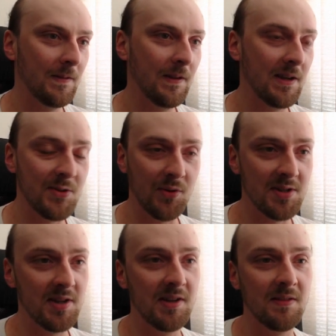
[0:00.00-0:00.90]
as you can
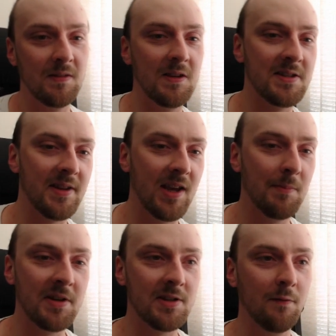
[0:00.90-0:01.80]
see, this game
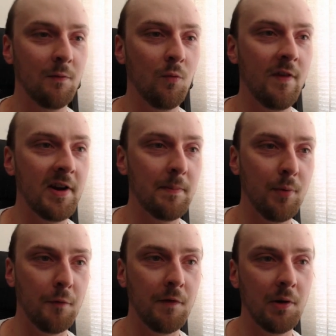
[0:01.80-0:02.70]
has a very
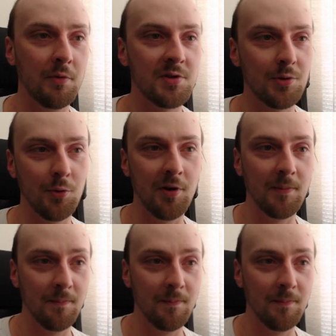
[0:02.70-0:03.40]
profound story.